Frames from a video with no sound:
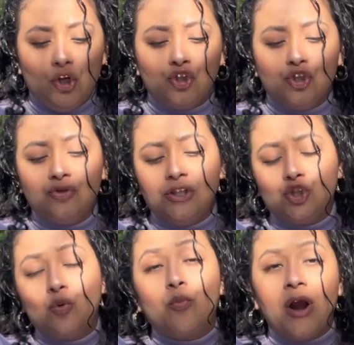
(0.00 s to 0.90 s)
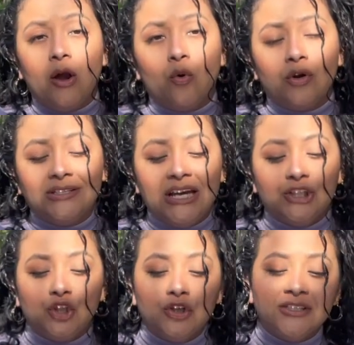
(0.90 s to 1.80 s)
Are you choosing to
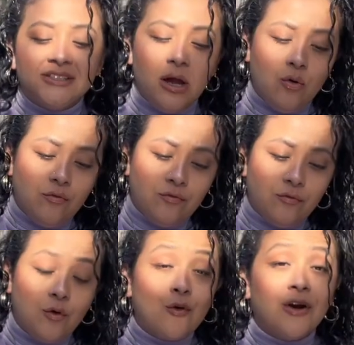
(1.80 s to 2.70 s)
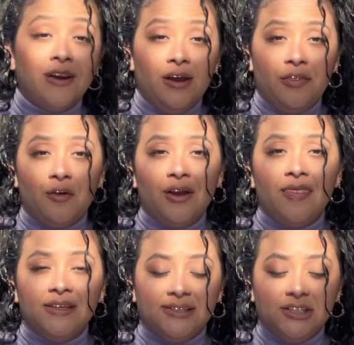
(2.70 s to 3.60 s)
prioritize yourself or another
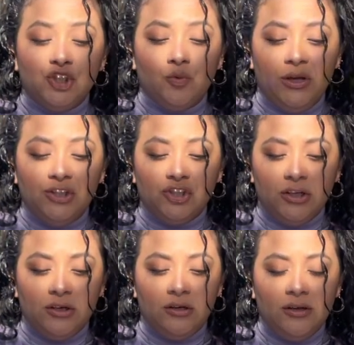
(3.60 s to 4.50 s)
in this situation?